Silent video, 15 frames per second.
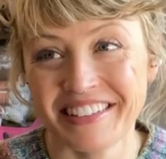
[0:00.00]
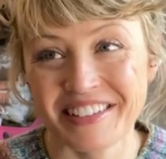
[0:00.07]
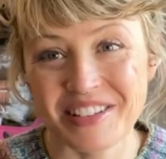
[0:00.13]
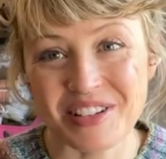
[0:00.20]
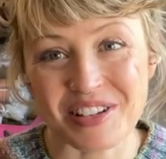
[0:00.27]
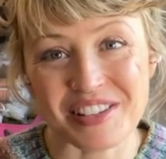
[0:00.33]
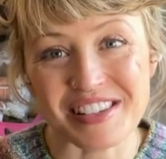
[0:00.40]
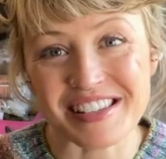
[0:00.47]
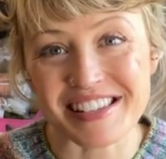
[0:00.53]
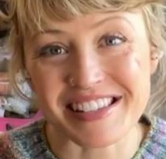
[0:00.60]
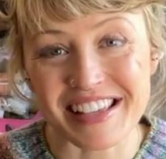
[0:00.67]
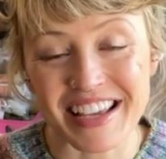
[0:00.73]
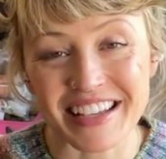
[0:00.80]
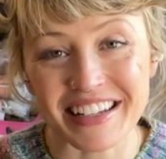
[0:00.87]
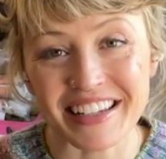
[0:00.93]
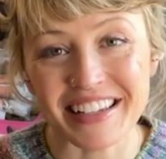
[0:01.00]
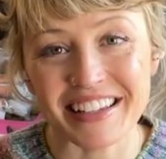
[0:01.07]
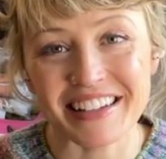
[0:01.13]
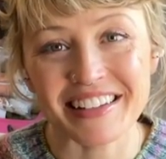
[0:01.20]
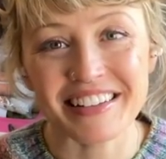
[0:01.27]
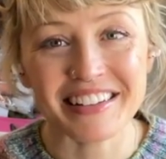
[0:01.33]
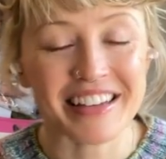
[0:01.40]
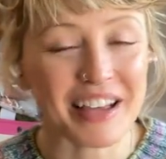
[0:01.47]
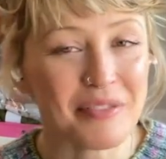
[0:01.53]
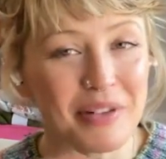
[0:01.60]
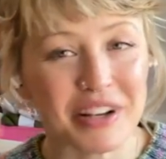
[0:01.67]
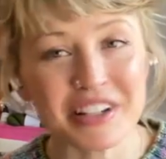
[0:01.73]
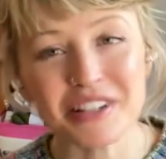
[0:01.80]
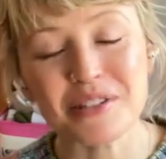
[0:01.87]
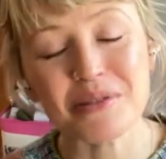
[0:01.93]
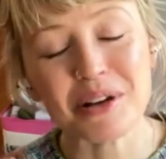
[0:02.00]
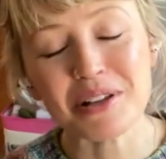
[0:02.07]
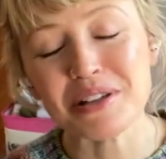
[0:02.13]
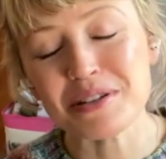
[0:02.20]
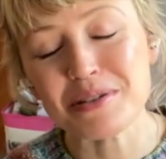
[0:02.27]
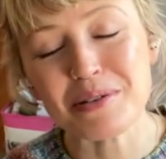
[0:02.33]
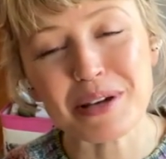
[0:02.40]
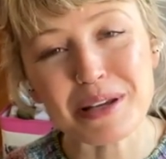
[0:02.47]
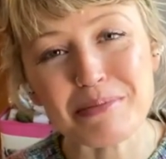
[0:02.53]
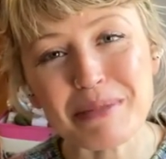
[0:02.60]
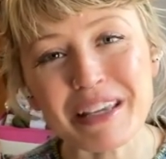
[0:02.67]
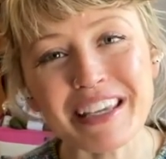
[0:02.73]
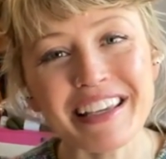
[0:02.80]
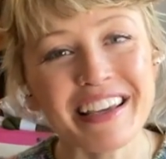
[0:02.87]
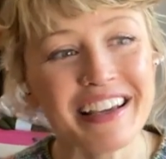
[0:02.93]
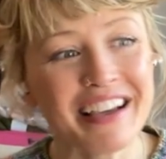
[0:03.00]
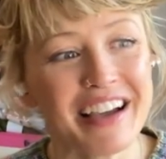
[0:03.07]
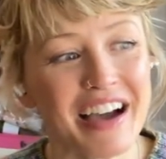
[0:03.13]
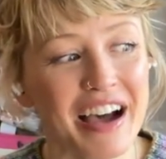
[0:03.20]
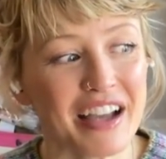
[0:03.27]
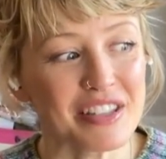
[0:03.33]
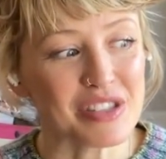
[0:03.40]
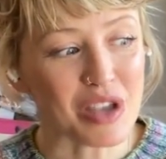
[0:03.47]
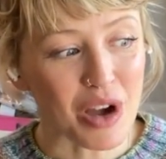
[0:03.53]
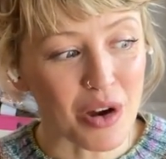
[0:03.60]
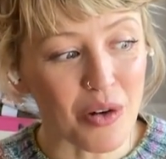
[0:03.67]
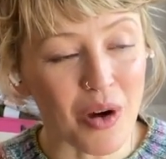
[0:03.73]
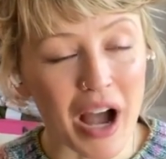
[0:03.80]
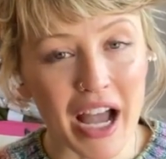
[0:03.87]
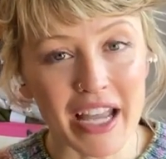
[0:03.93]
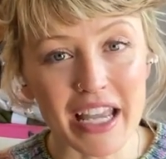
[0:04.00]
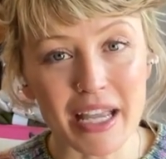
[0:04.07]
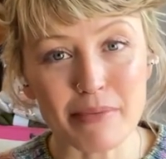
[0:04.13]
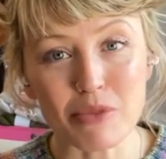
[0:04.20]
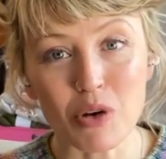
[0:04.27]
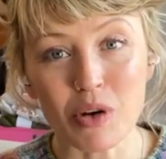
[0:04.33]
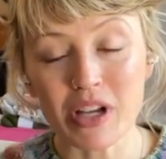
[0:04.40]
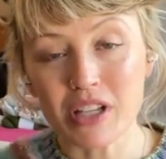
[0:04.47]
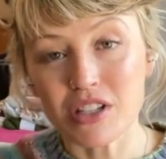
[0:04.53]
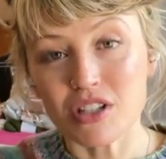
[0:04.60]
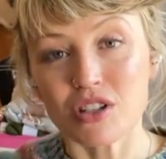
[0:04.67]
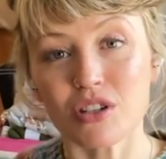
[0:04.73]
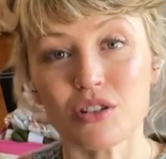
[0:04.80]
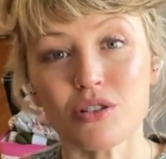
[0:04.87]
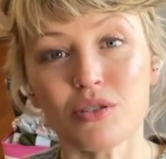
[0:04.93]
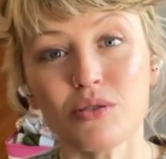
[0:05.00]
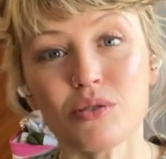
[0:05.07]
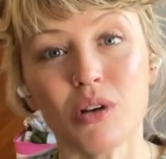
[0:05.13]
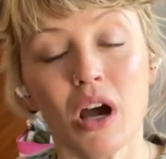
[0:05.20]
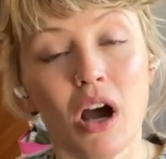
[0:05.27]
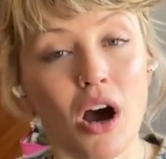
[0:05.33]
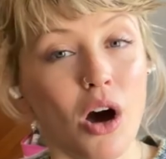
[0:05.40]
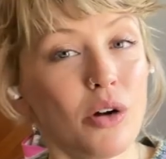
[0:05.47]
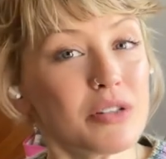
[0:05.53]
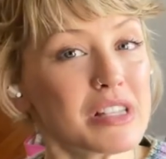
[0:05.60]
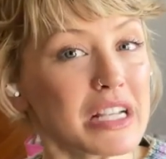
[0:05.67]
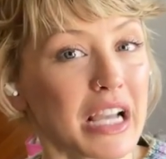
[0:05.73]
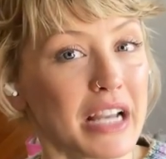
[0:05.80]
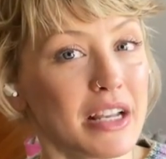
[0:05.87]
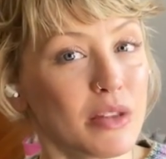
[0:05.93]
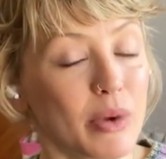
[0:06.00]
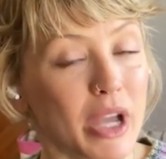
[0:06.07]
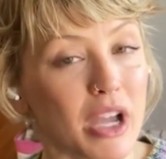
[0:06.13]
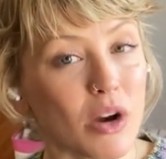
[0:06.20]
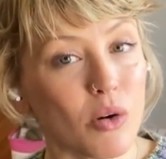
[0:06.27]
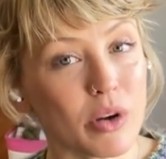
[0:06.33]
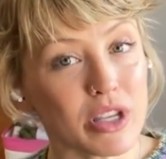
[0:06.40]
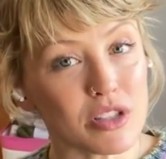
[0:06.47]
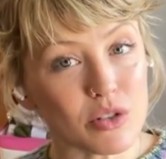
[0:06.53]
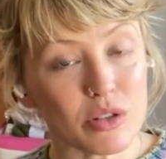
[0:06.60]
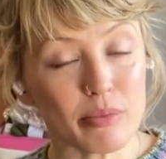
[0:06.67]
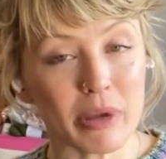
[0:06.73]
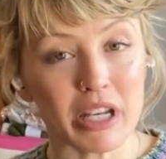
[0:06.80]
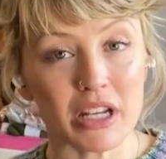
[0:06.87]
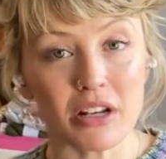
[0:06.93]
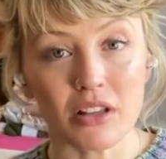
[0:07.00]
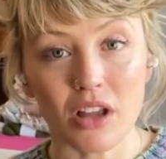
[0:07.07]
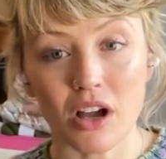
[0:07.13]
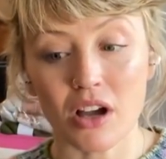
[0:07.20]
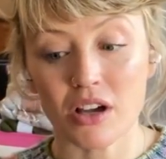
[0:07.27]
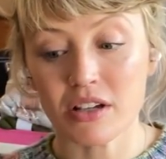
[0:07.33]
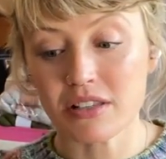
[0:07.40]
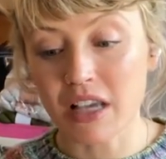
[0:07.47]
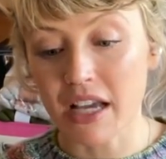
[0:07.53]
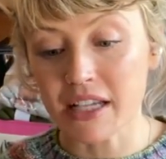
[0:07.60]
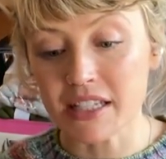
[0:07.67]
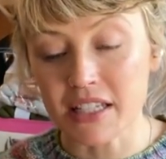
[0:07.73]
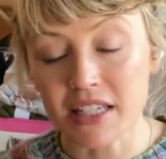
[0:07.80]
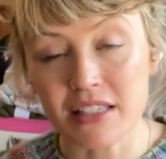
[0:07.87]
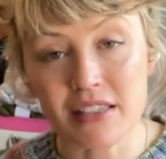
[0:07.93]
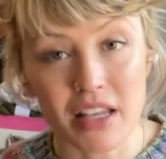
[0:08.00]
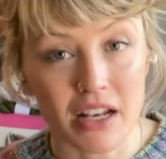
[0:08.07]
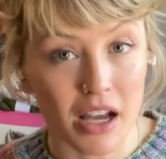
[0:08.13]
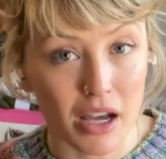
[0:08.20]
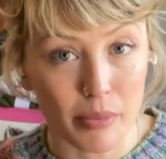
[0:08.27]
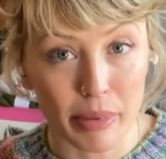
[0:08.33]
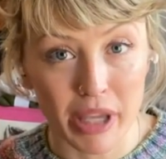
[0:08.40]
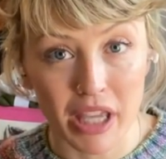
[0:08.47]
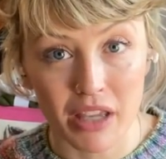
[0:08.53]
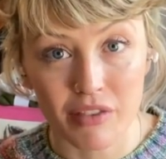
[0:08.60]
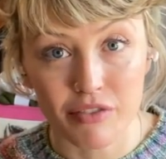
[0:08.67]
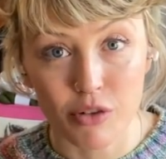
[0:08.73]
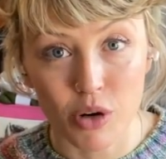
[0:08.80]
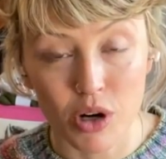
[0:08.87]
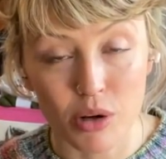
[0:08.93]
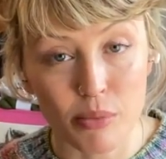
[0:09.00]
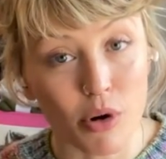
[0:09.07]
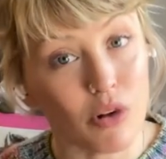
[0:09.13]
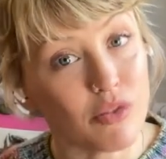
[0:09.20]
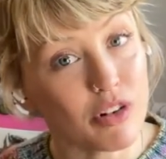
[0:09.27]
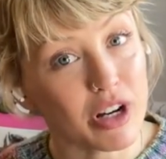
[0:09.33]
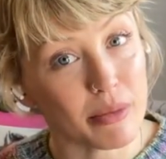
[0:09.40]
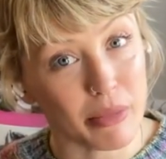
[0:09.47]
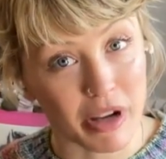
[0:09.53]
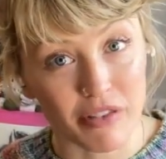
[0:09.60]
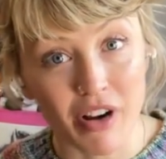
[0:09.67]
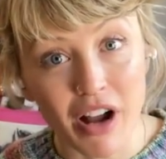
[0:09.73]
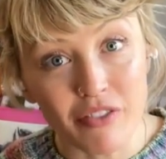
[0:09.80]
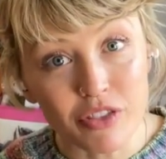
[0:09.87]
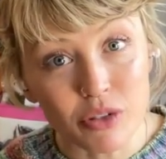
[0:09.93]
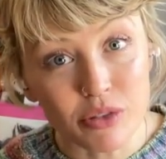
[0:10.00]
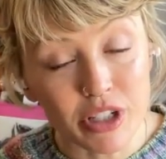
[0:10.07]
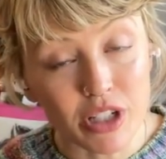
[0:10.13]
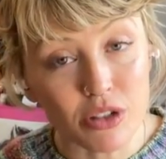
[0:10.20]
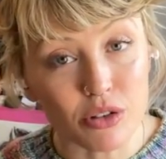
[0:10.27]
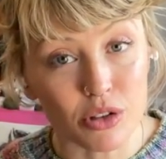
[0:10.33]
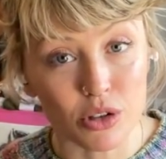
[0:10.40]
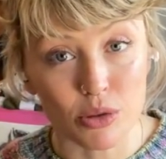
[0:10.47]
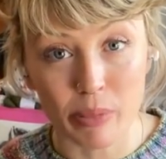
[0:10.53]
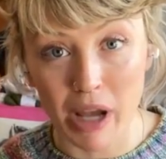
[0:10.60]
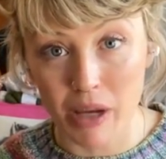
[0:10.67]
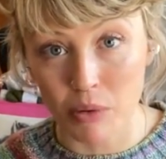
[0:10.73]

just decided I wanted you all to join me. So I am going to host it kind of the way I always do with my knit alongs. I did set up a forum over in my Ravelry group. I